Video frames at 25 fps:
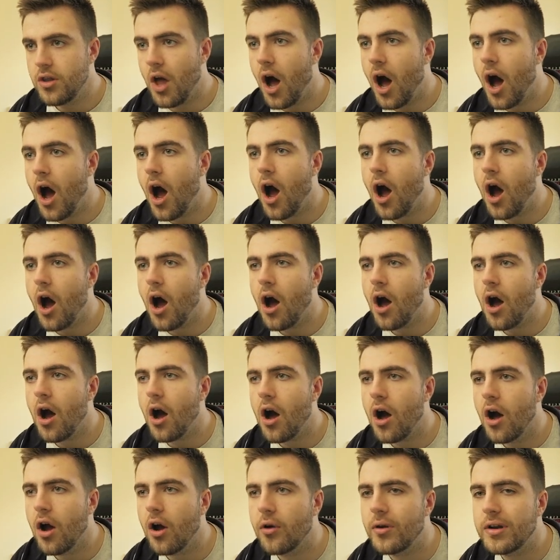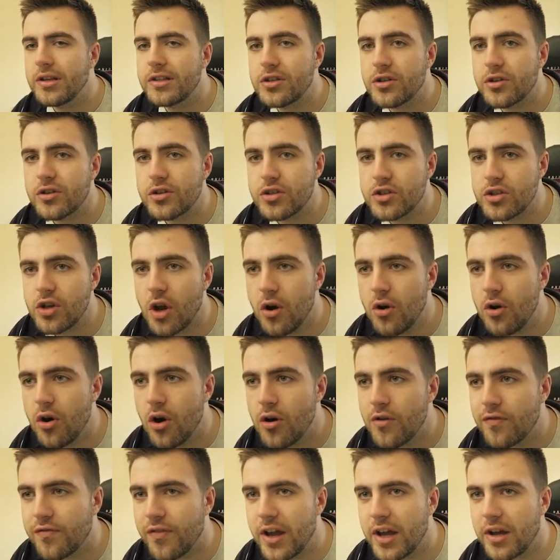No, it took so
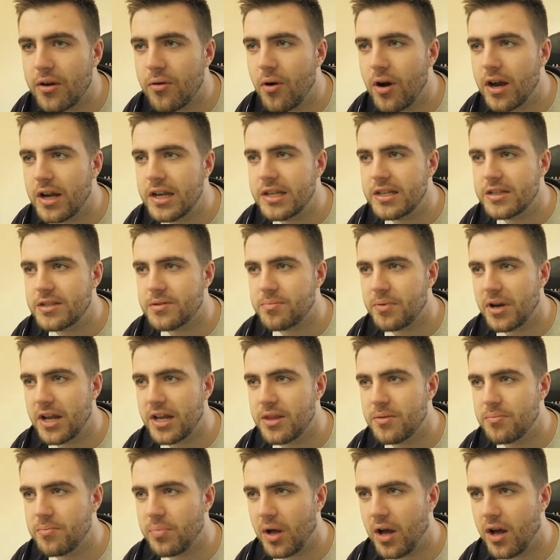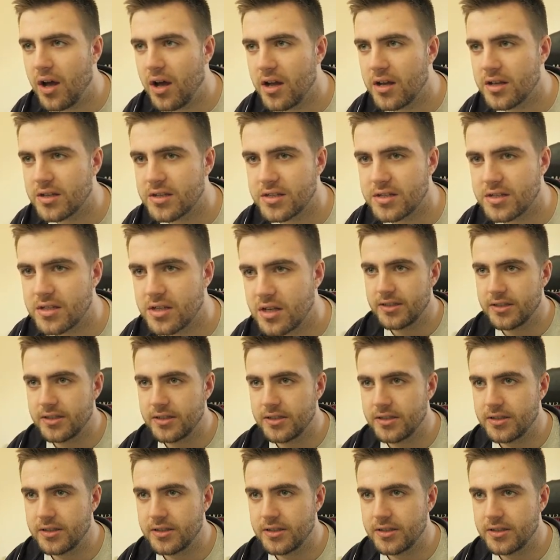long for Higuain to play the pass.